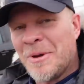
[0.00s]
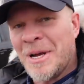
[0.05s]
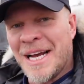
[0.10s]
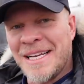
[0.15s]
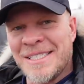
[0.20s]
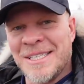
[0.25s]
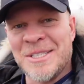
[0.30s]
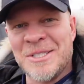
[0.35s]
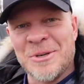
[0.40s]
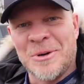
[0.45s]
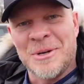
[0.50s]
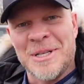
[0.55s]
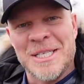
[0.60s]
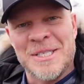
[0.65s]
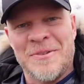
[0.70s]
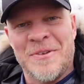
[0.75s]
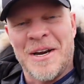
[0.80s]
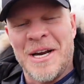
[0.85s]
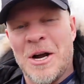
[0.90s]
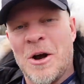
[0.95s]
you guys enjoyed
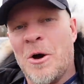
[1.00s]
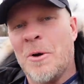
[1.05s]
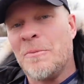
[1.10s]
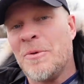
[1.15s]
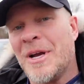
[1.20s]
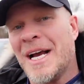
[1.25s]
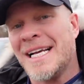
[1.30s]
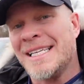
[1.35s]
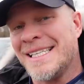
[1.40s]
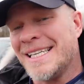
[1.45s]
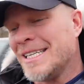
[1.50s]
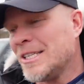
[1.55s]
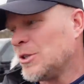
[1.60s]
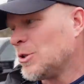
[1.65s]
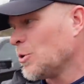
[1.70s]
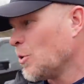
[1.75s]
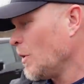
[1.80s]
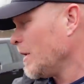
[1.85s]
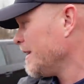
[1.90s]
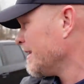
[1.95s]
this video. I hope you guys
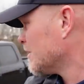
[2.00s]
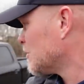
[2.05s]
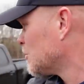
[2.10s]
enjoy the